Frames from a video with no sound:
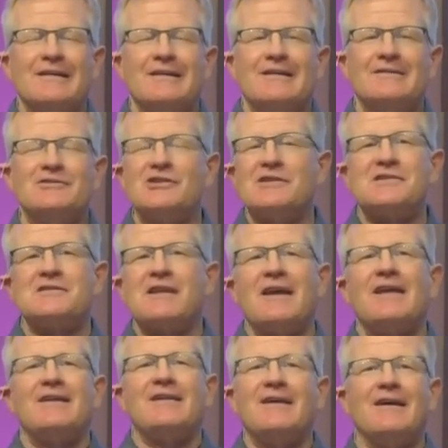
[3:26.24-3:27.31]
just
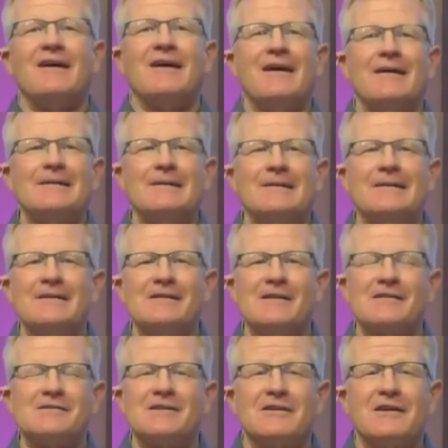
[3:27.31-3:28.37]
thank God.
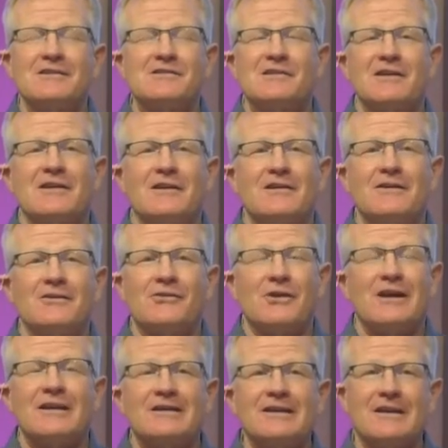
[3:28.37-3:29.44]
It's a
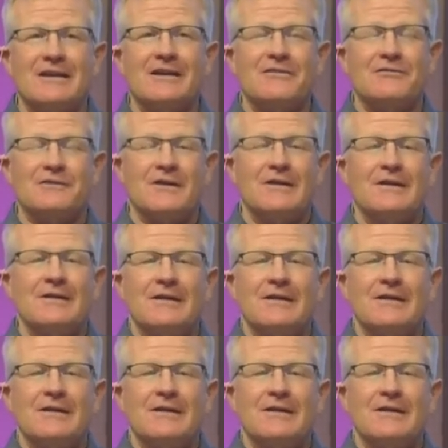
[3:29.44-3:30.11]
great gift.